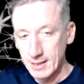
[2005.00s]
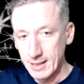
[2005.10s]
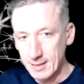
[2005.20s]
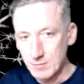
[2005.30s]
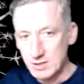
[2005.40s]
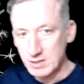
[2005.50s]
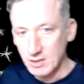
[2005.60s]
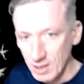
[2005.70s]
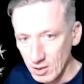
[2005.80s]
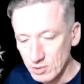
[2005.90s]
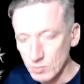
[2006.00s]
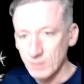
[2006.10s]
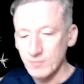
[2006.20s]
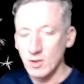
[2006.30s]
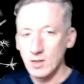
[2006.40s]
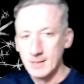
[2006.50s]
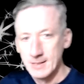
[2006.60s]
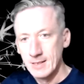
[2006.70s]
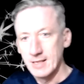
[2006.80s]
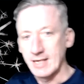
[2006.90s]
So those we've got
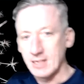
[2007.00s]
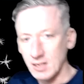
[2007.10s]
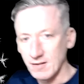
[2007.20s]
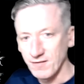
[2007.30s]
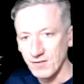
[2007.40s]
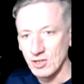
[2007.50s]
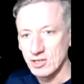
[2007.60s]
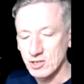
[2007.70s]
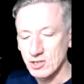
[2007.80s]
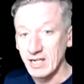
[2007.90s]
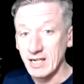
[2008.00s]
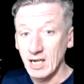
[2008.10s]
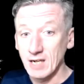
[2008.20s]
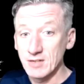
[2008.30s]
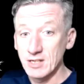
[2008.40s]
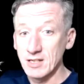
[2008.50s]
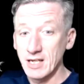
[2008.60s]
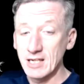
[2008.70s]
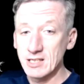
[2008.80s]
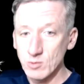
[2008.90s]
our kind of first 3 covered in
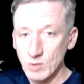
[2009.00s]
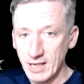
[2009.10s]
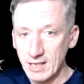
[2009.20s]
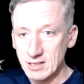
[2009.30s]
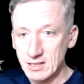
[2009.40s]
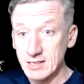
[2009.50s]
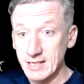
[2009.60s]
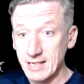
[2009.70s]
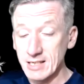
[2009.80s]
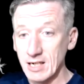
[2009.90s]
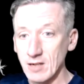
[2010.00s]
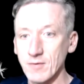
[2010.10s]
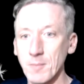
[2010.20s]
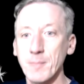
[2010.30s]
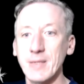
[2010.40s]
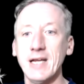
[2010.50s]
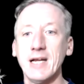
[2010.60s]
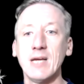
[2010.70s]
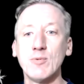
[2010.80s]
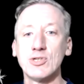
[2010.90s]
there. So we'll get into the detail of being
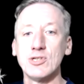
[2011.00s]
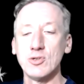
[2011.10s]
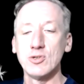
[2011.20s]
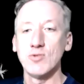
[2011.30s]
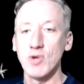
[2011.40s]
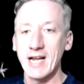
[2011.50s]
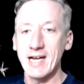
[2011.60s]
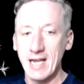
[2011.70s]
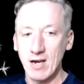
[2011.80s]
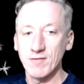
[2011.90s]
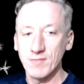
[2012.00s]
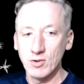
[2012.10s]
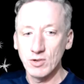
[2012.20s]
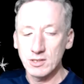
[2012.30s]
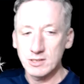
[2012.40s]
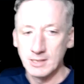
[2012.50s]
able to do a right now focus.